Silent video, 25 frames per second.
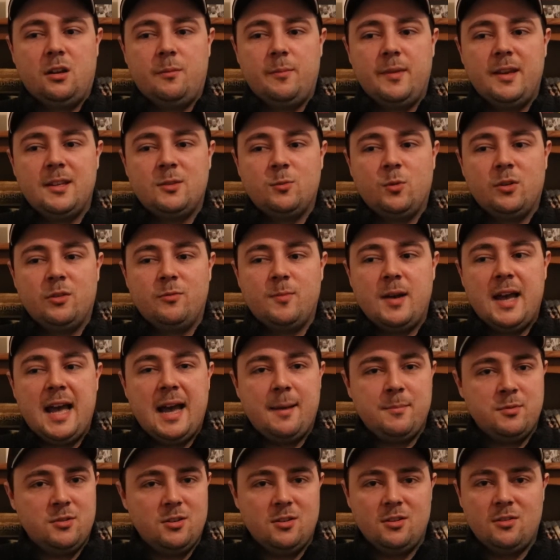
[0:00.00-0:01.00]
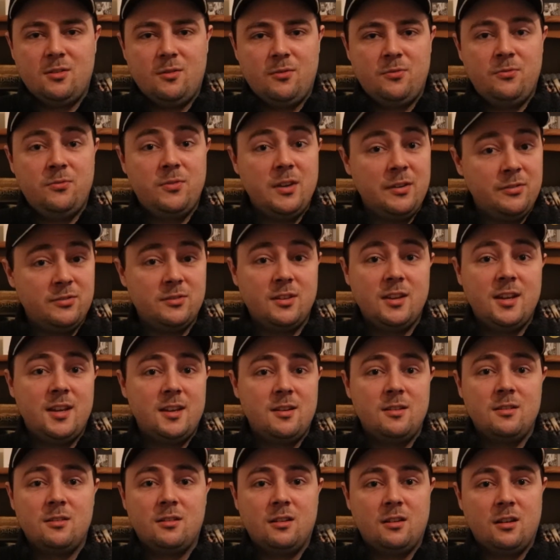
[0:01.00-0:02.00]
is one of my absolute
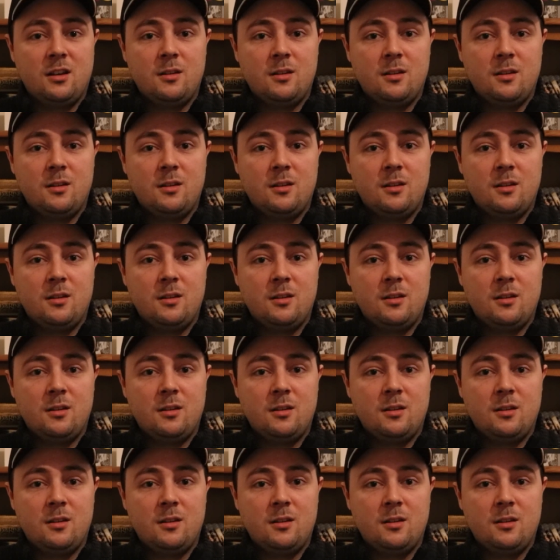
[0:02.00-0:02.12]
15